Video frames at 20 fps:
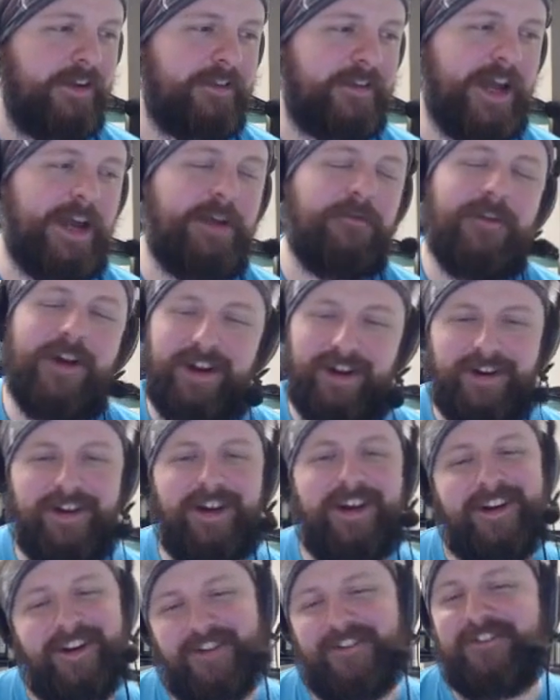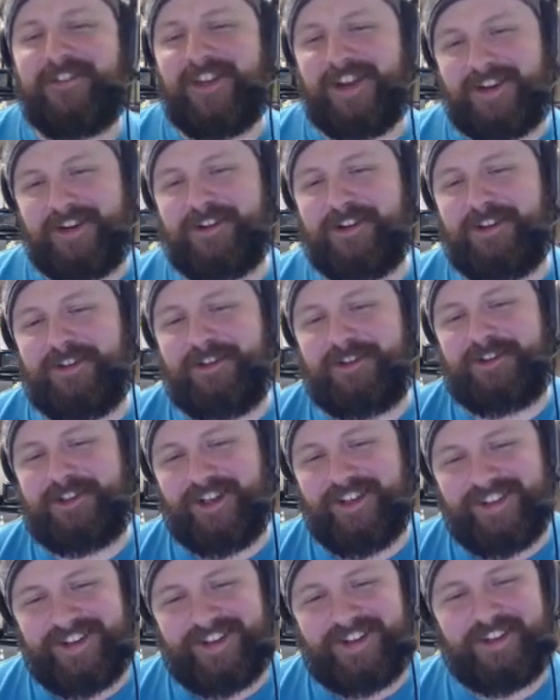Game ready. I know. Thank you,
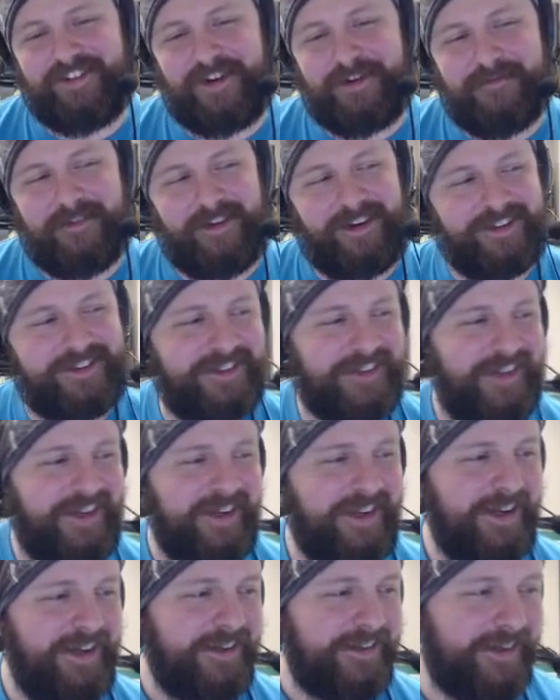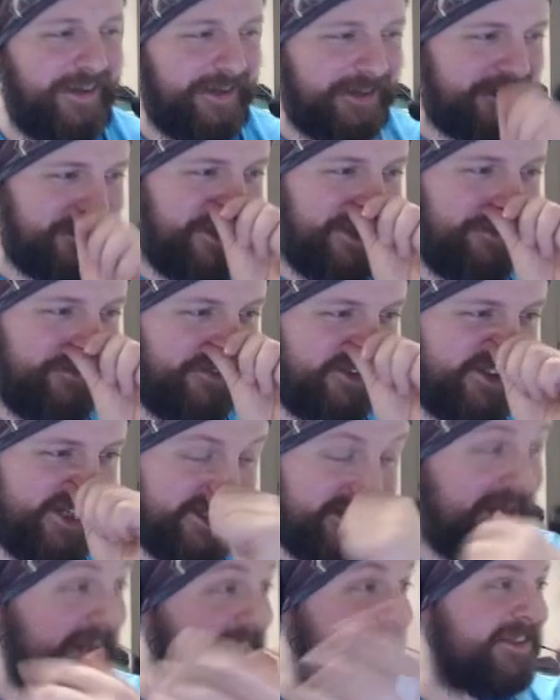Kalusha. Thank you very much. Action on the head for a
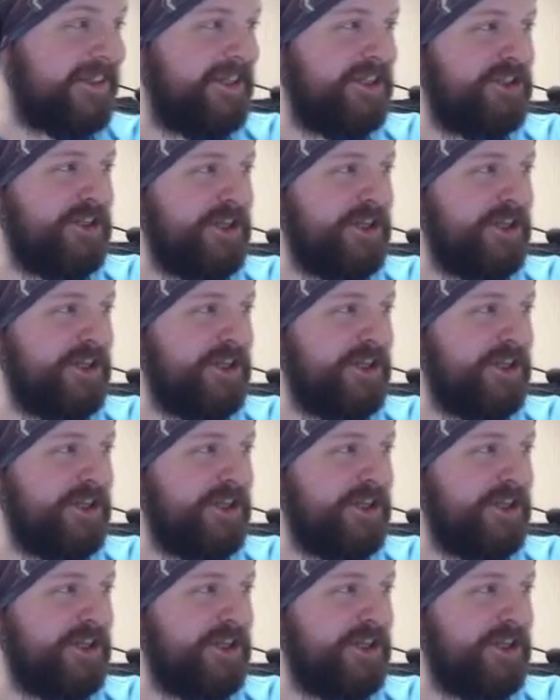change. Yes, Indie